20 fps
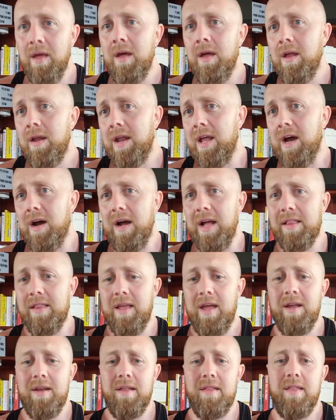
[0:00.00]
Now, at
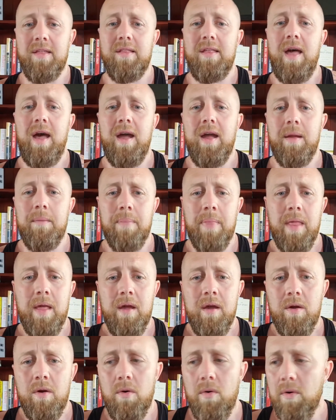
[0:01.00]
the end of the day,
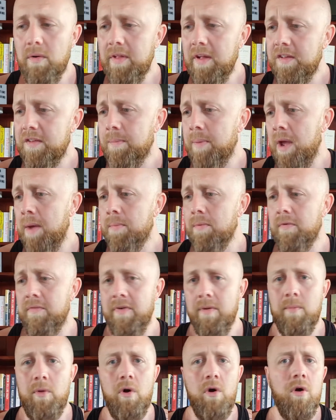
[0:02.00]
all these people
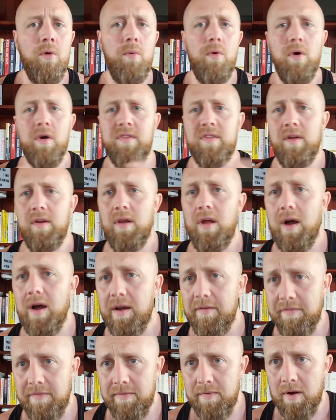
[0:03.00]
from all walks of
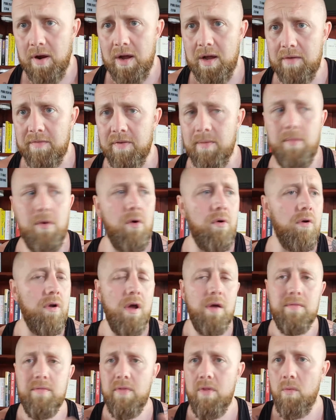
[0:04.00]
life, right, from all
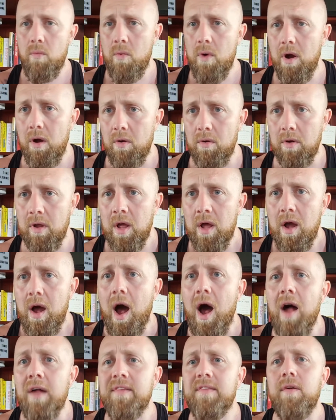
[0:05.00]
over the world,
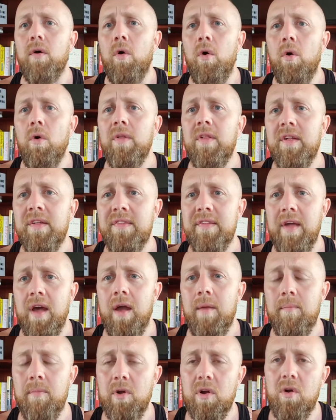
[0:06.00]
asked all the
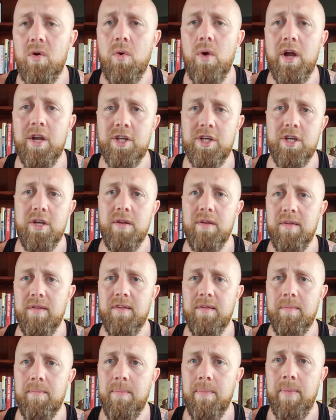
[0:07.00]
same
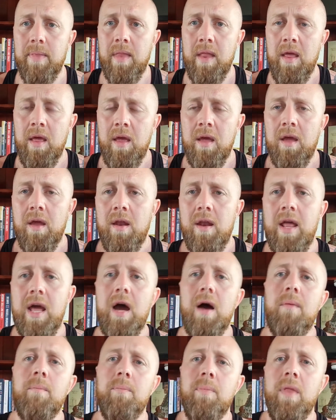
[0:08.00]
questions.
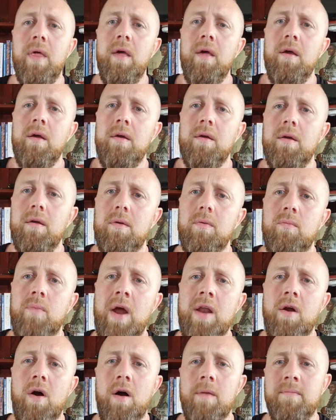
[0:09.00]
Now,
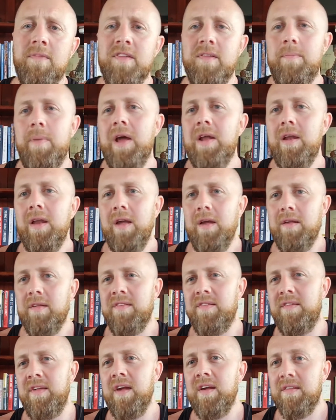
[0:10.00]
when I'm spending
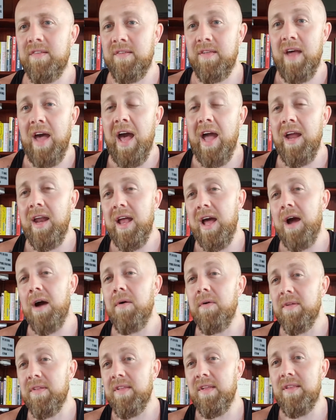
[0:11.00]
6 to 8
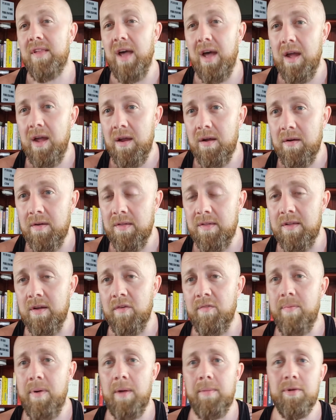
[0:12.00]
hours a day on
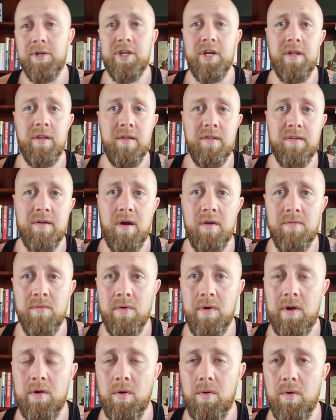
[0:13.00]
self-publishing
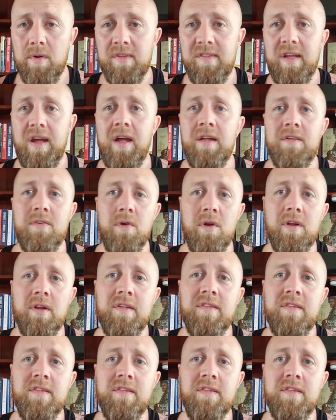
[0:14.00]
discovery calls, answering the